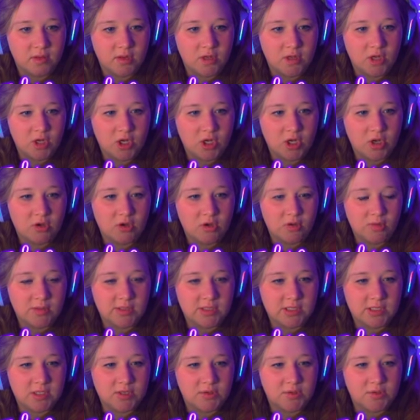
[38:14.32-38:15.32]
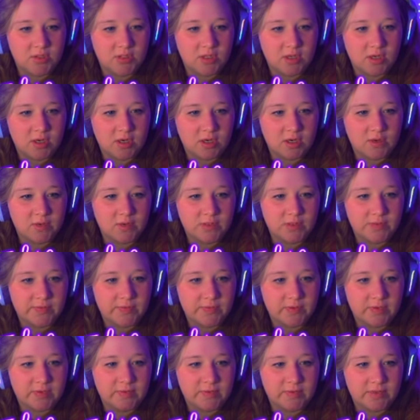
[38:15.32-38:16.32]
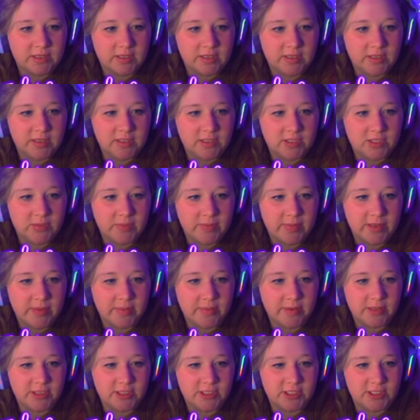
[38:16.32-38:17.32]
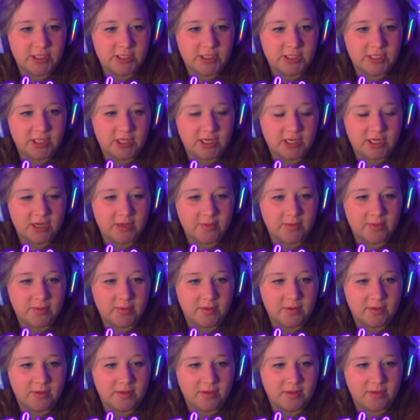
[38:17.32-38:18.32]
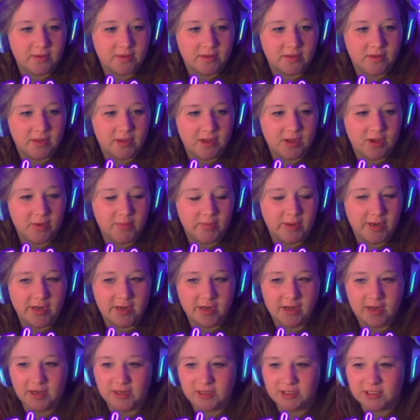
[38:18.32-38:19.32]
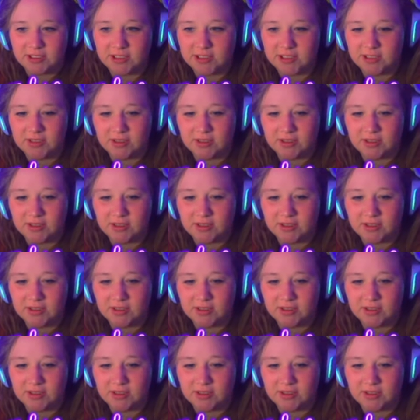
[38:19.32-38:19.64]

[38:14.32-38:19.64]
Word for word: No, it was a used car. It was full of dents, oh. Ah. so maybe just a Gina. check up. Oh my gosh.